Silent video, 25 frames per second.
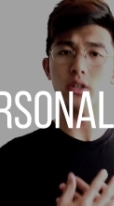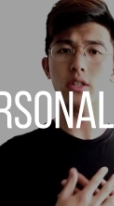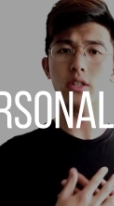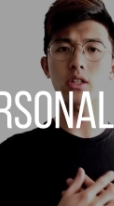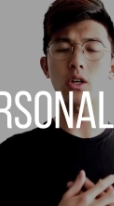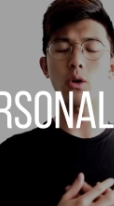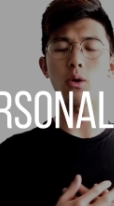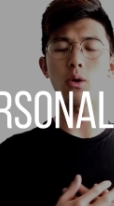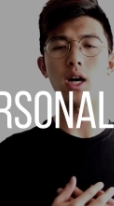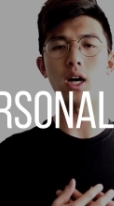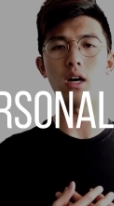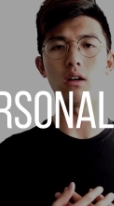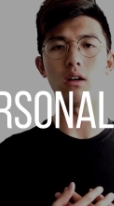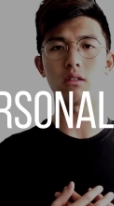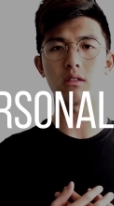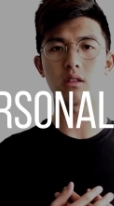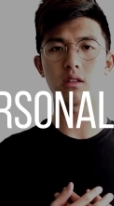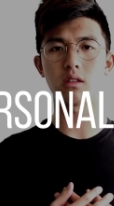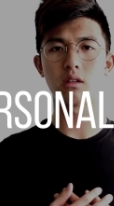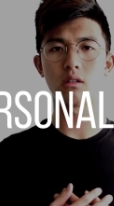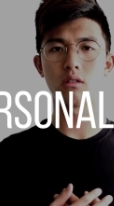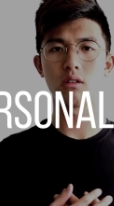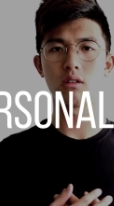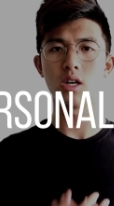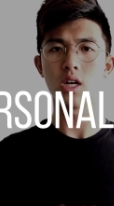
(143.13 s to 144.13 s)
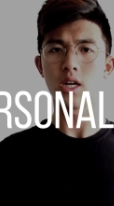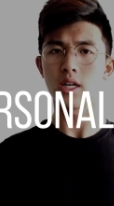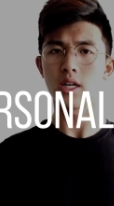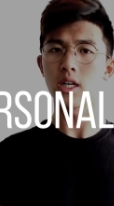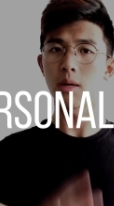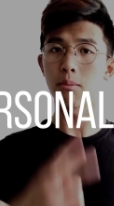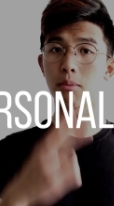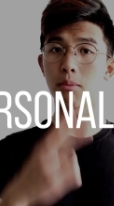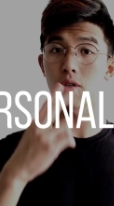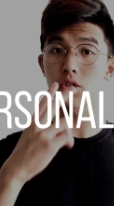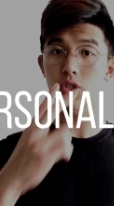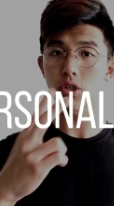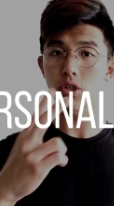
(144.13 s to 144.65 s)
personal health.
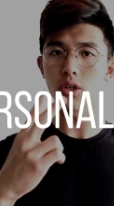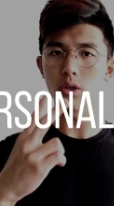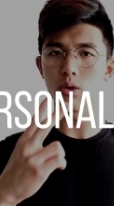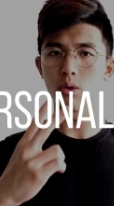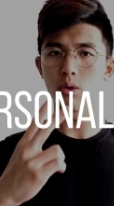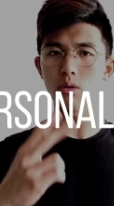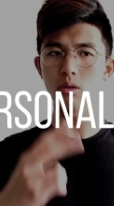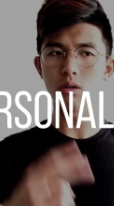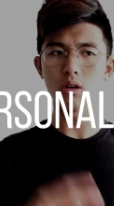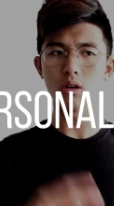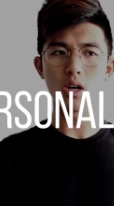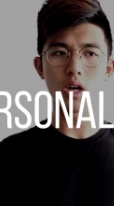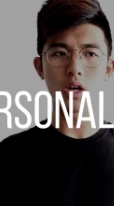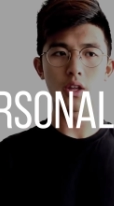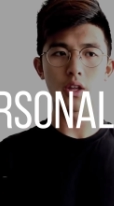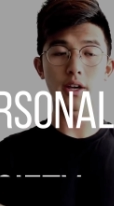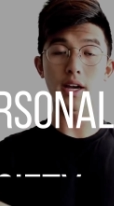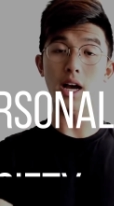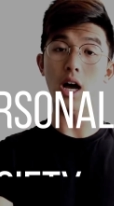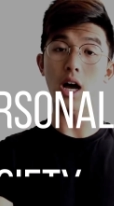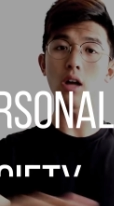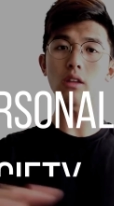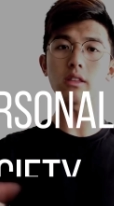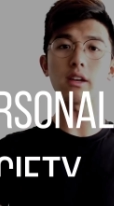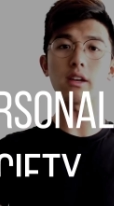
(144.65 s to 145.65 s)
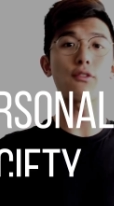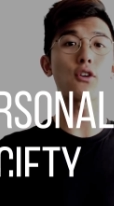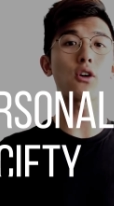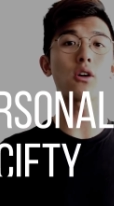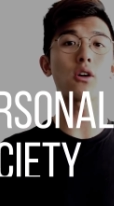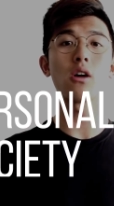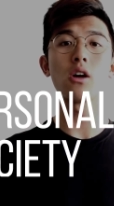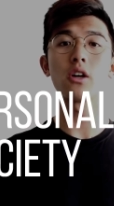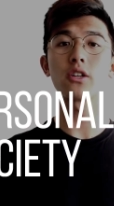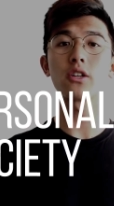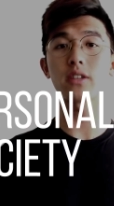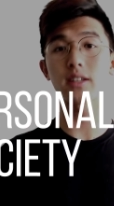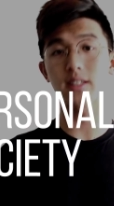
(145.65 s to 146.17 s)
Number 2, the health of
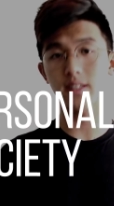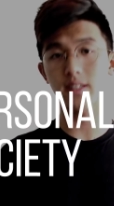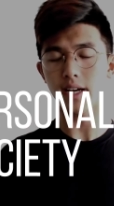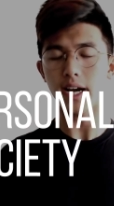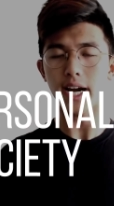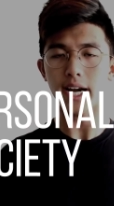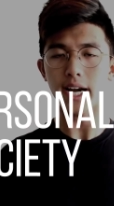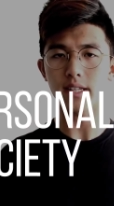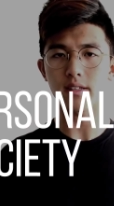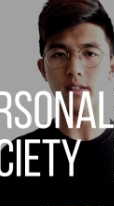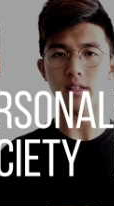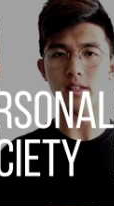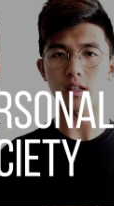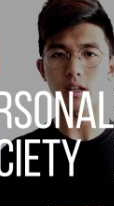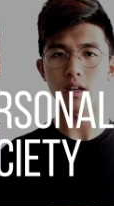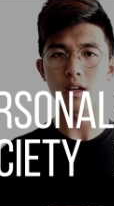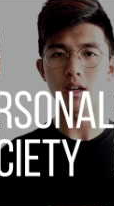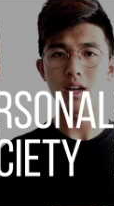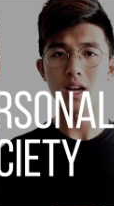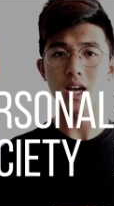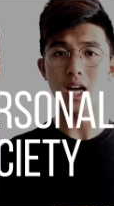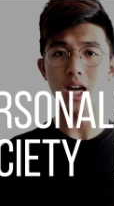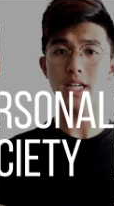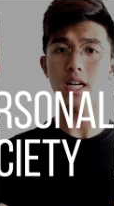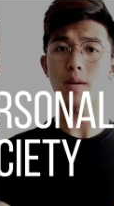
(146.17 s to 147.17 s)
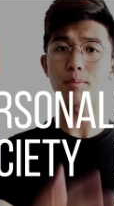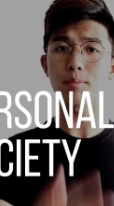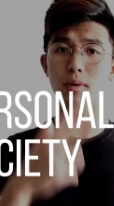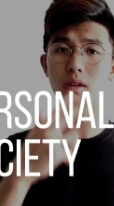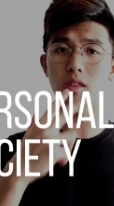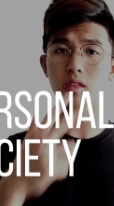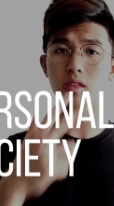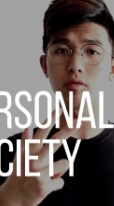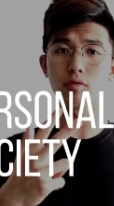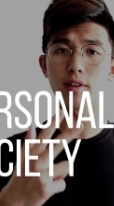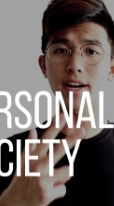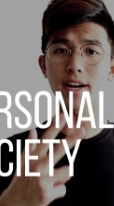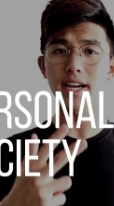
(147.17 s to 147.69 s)
our society. And
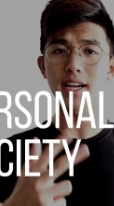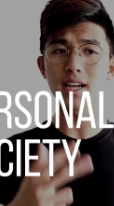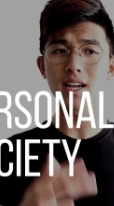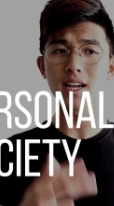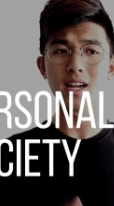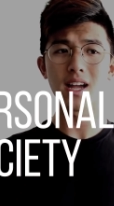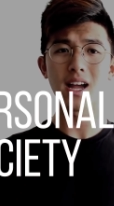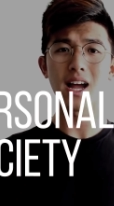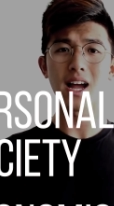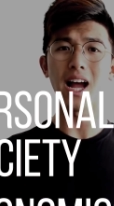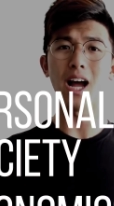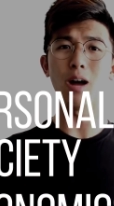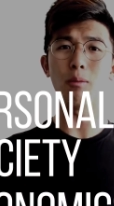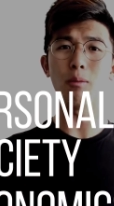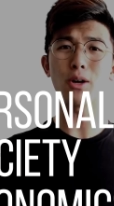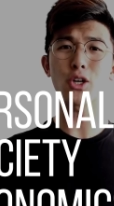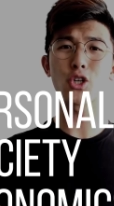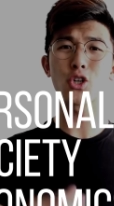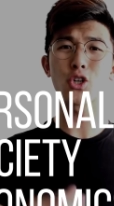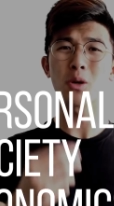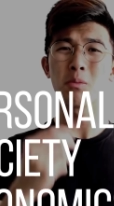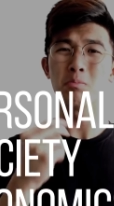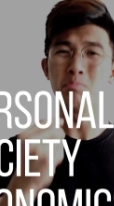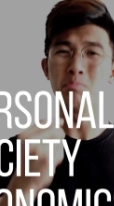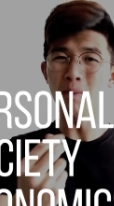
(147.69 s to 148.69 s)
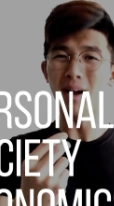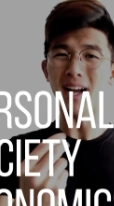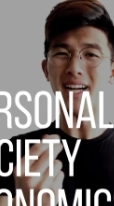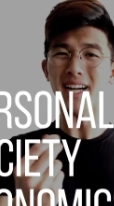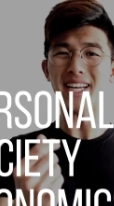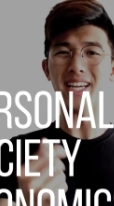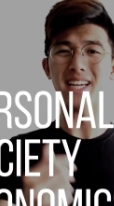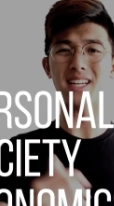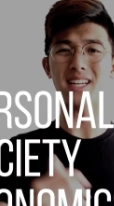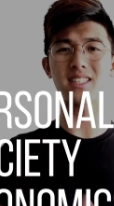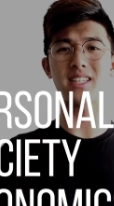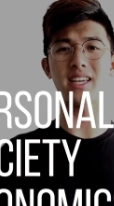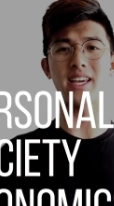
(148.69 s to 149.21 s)
number 3, how much
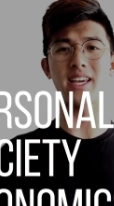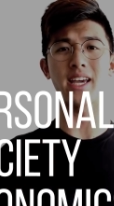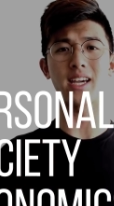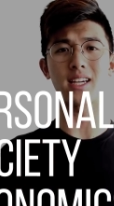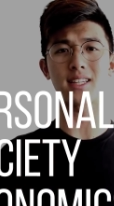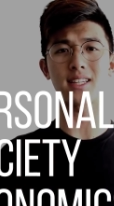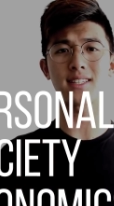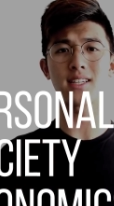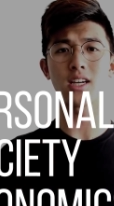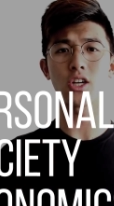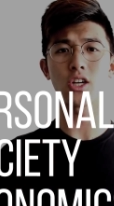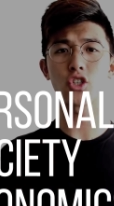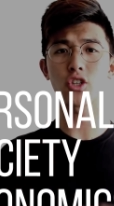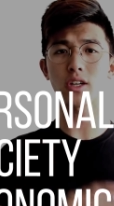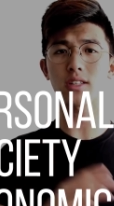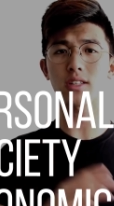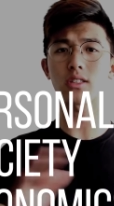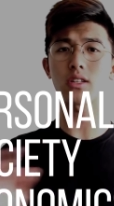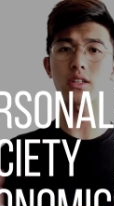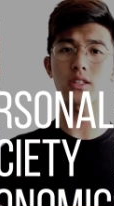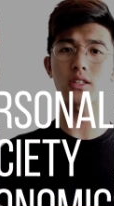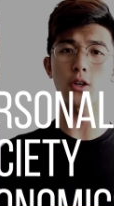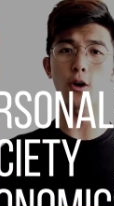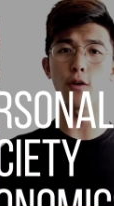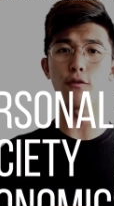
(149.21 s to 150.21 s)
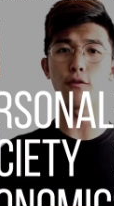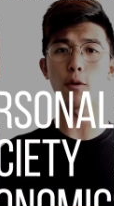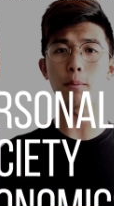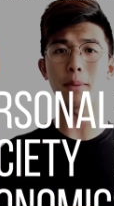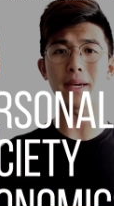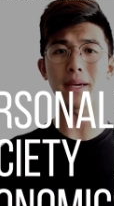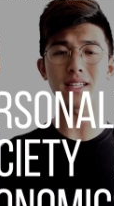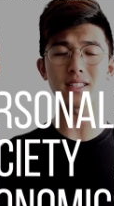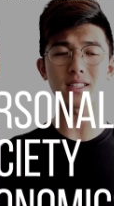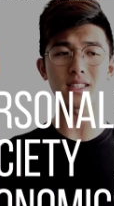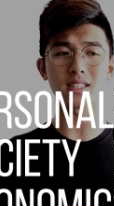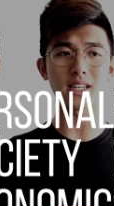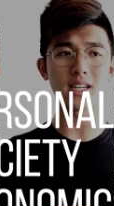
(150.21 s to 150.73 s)
money it takes just to solve
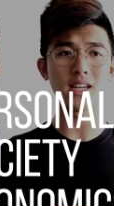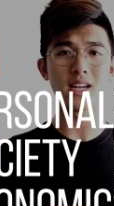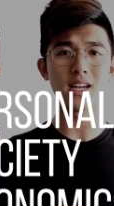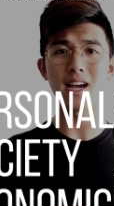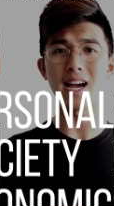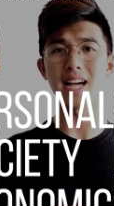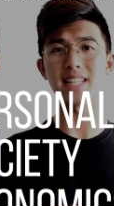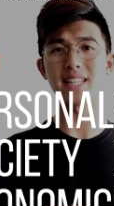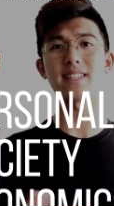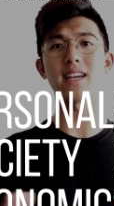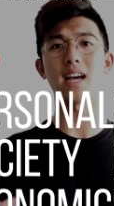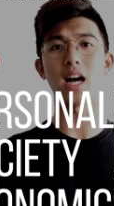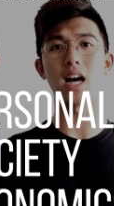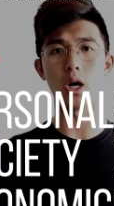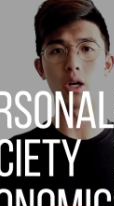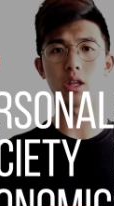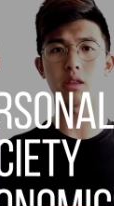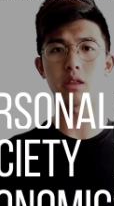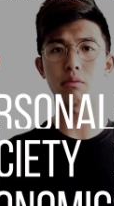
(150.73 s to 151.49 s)
obesity as a